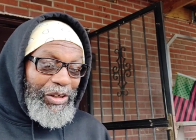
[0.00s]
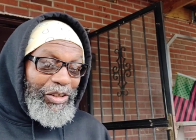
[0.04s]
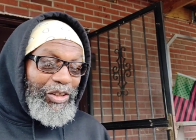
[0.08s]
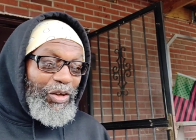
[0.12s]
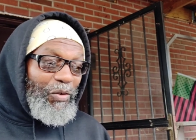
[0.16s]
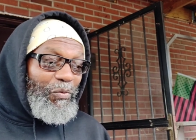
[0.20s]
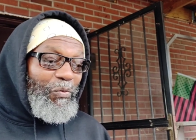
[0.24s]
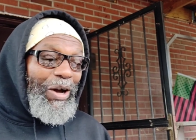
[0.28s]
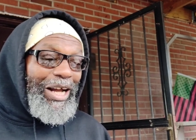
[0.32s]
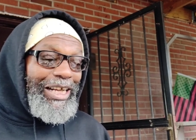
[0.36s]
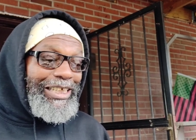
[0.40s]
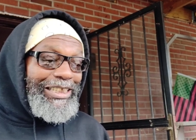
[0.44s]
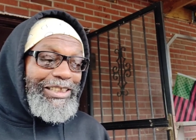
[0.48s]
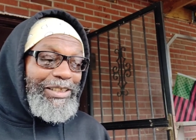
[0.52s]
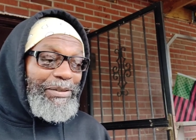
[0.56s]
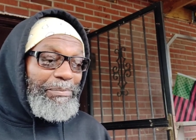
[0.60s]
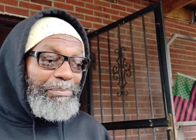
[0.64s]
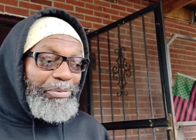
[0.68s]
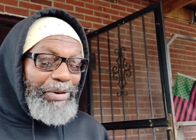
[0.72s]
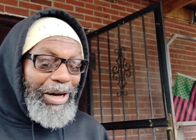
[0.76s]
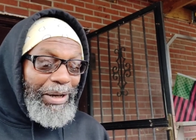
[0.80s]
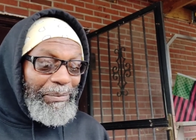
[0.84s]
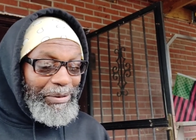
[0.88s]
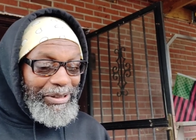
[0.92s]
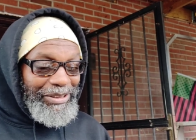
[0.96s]
The white
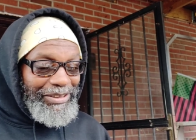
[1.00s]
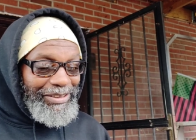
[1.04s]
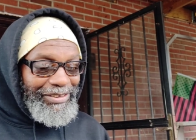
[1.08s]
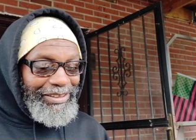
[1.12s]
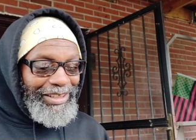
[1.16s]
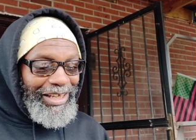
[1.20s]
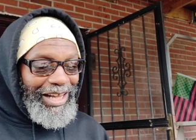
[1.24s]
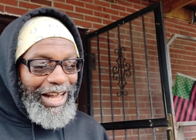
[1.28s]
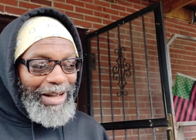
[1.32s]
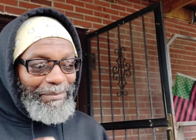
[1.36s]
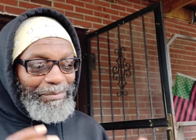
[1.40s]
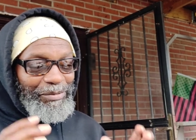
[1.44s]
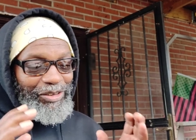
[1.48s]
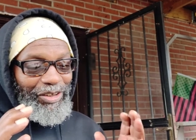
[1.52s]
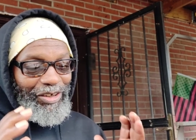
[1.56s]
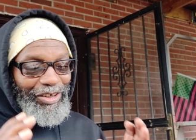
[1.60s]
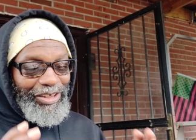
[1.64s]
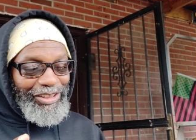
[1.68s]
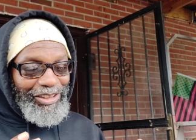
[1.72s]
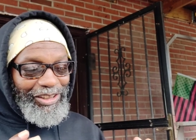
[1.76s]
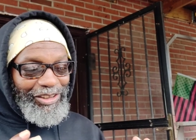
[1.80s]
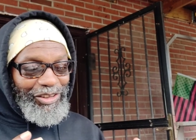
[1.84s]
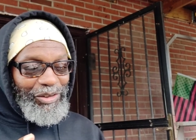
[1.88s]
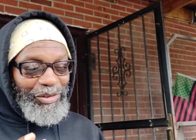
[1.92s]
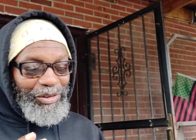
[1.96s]
supremacists, I'm
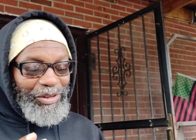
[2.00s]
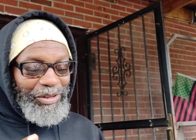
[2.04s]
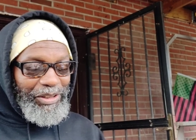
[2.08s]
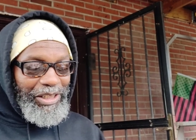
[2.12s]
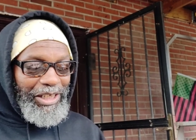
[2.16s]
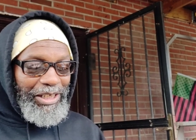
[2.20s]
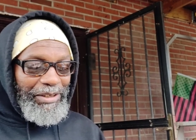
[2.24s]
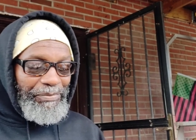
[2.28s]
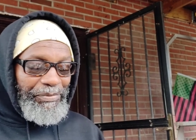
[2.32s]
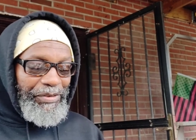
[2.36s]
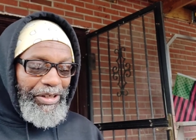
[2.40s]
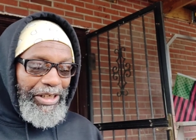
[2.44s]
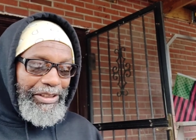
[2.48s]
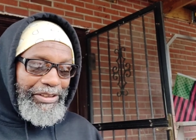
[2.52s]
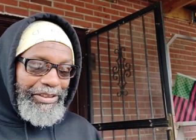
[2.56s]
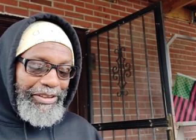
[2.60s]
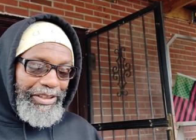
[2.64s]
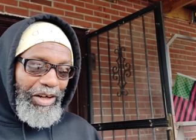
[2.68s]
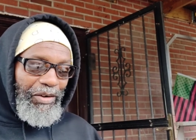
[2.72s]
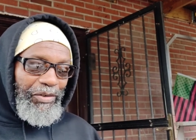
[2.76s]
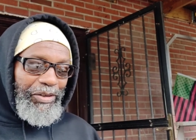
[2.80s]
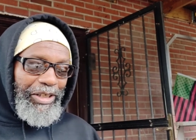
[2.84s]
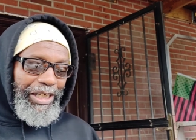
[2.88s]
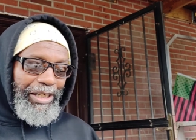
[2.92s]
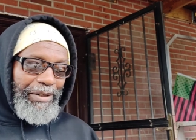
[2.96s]
sorry to do this.
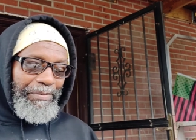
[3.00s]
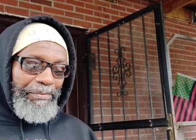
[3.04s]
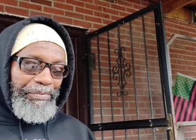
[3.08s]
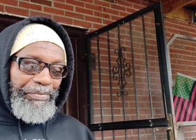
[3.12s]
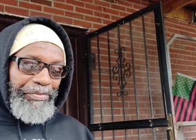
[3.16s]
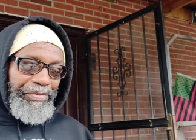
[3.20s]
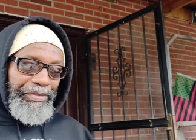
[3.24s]
There's okay.